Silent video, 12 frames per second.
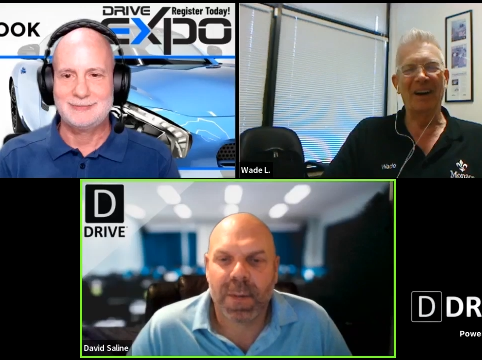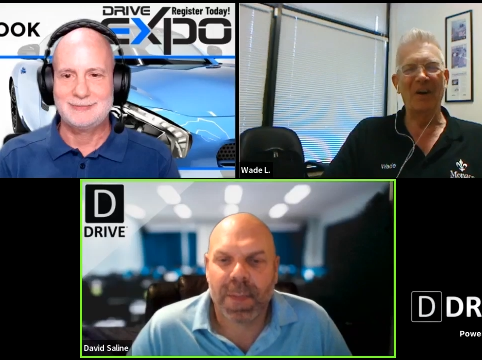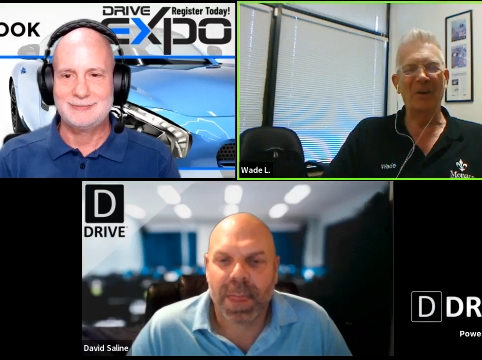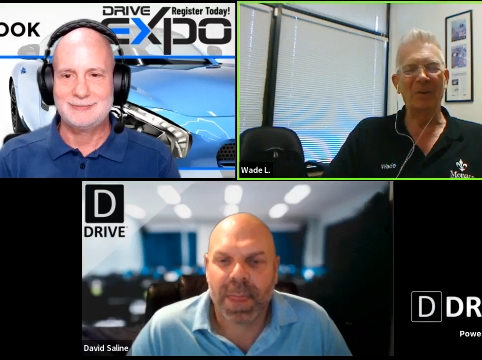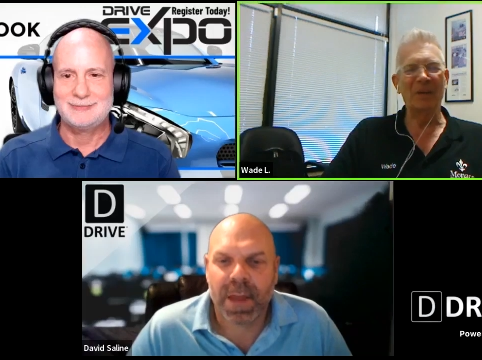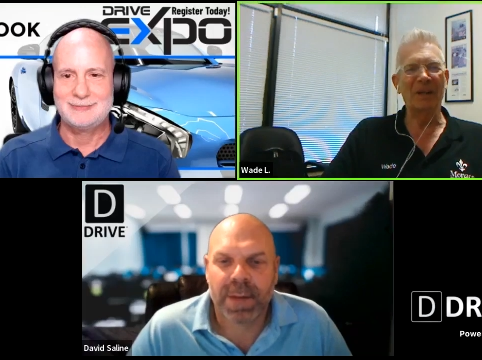
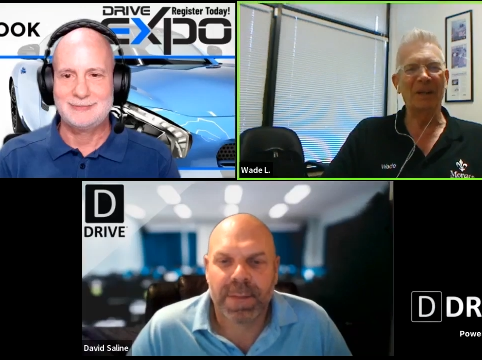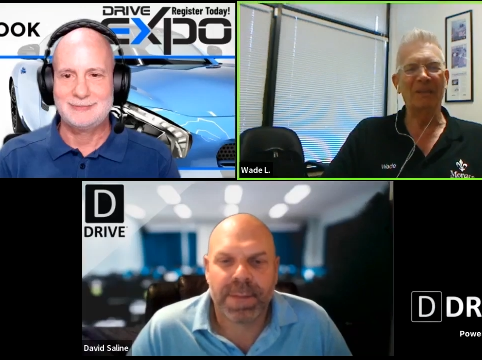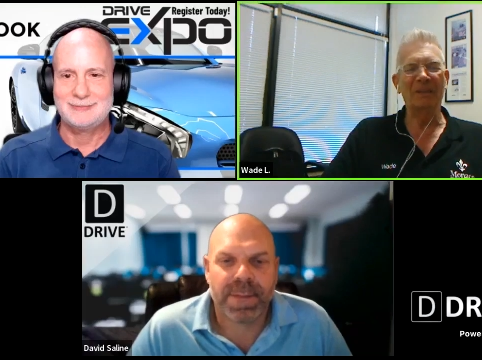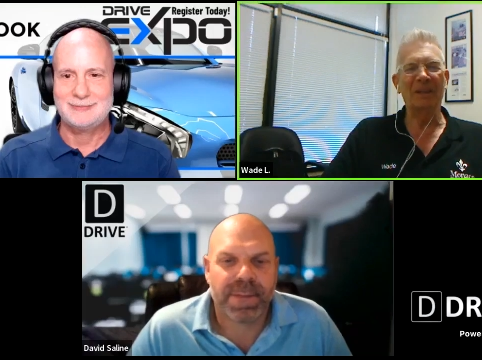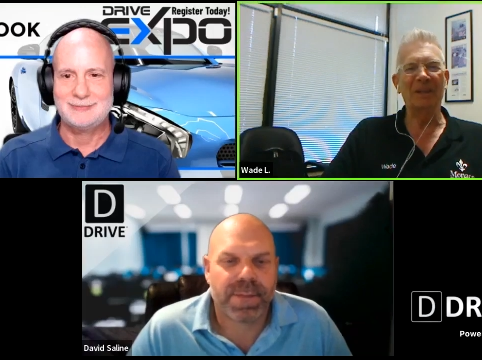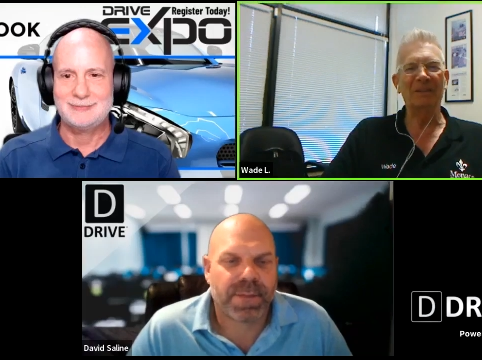Speaker 1: Oh yeah,
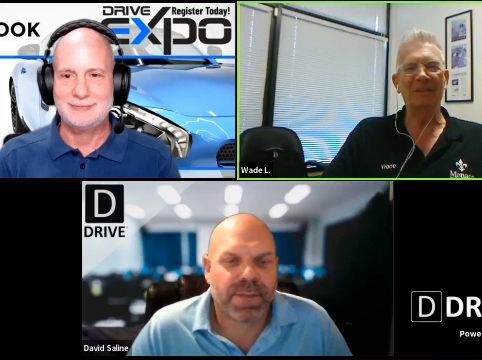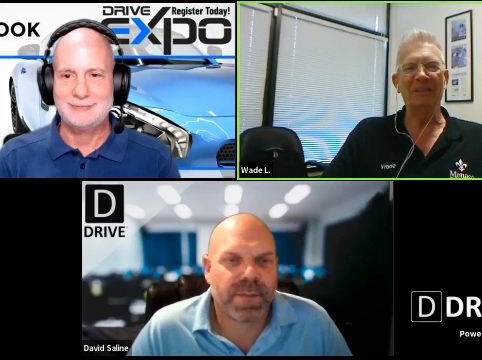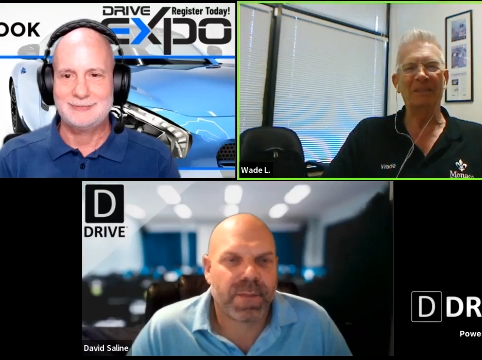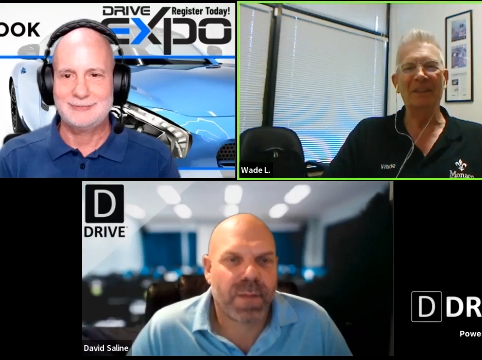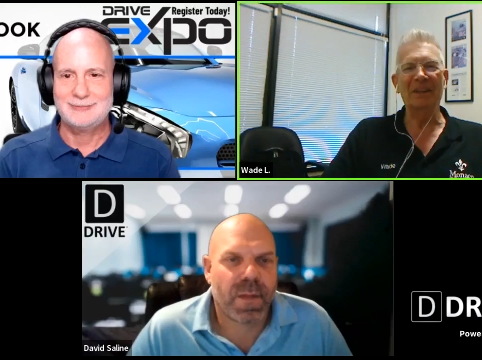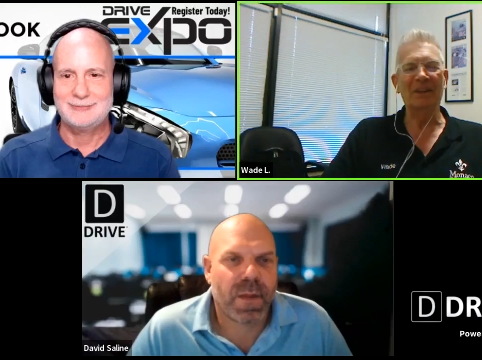yeah. You,
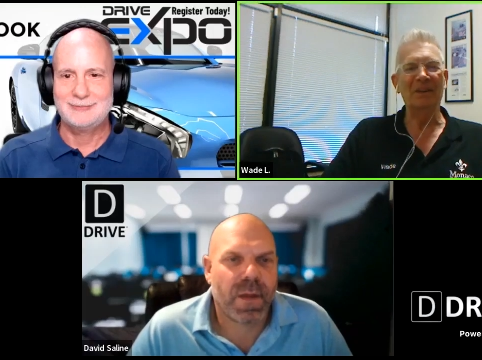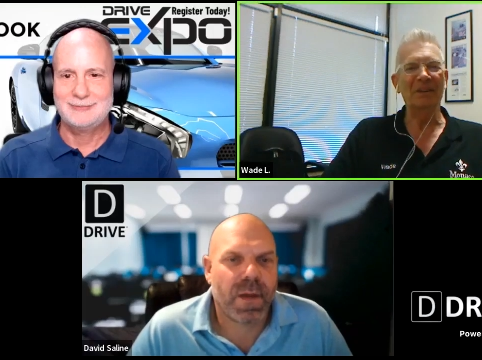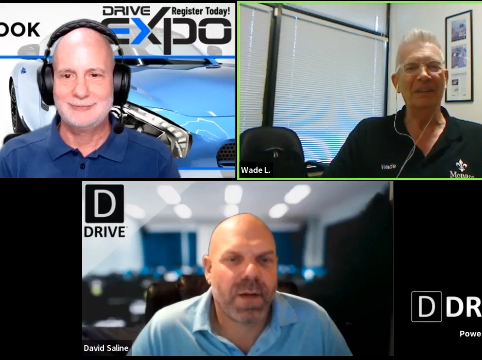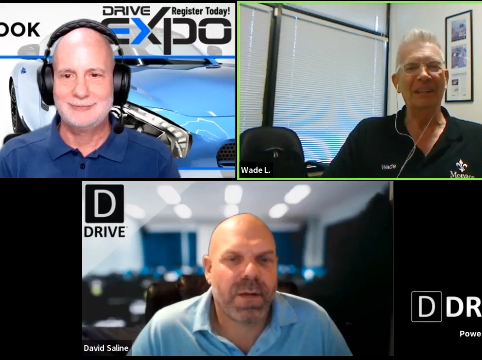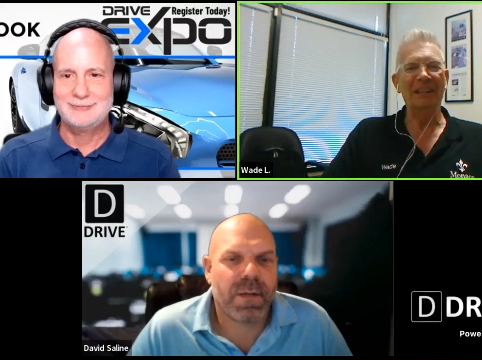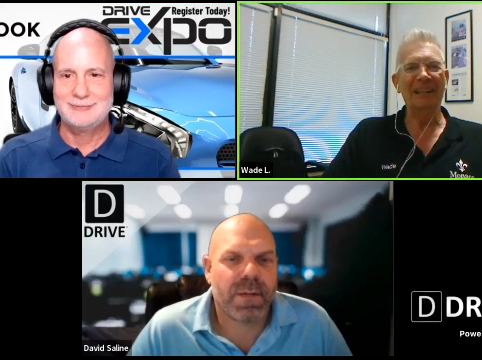you know,
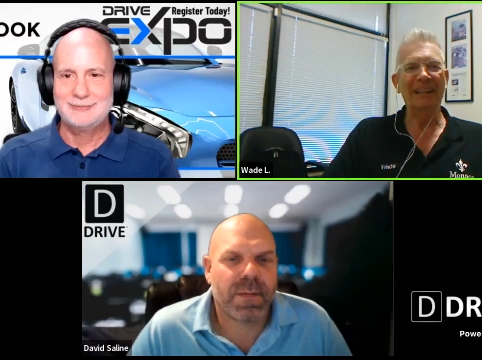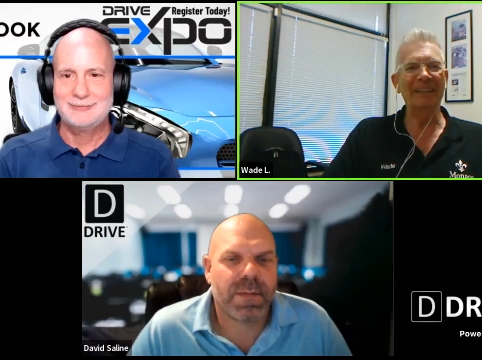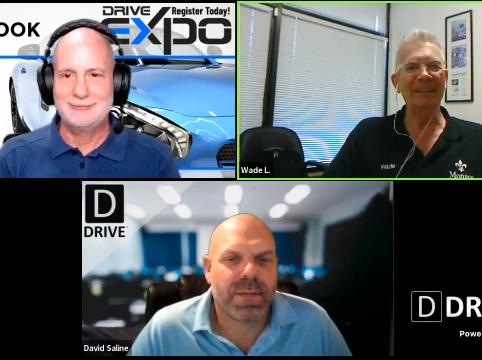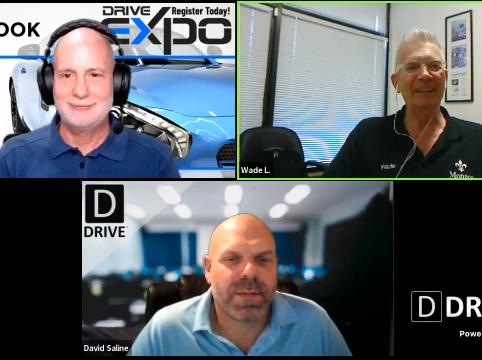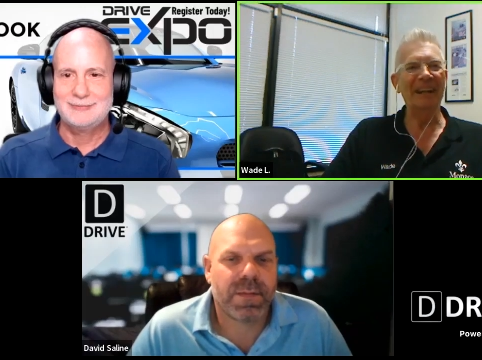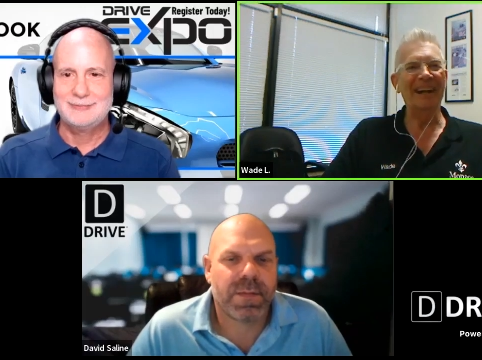and